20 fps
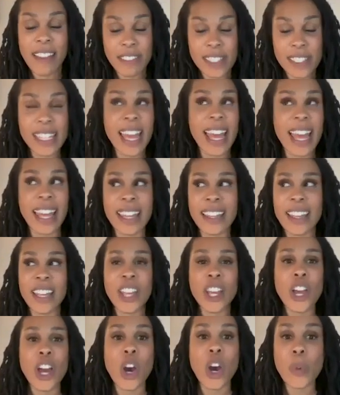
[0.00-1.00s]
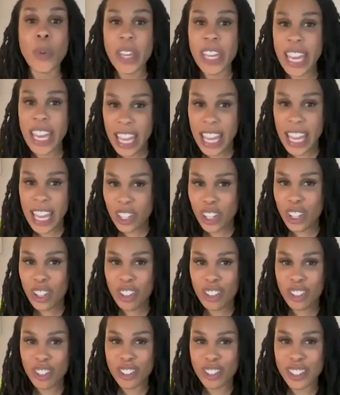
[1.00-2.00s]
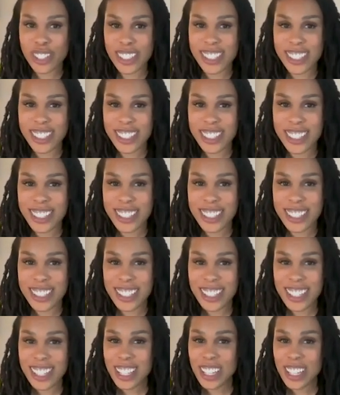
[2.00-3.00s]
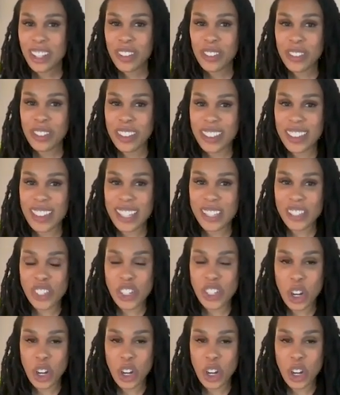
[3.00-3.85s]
said, "Oh, we can't use this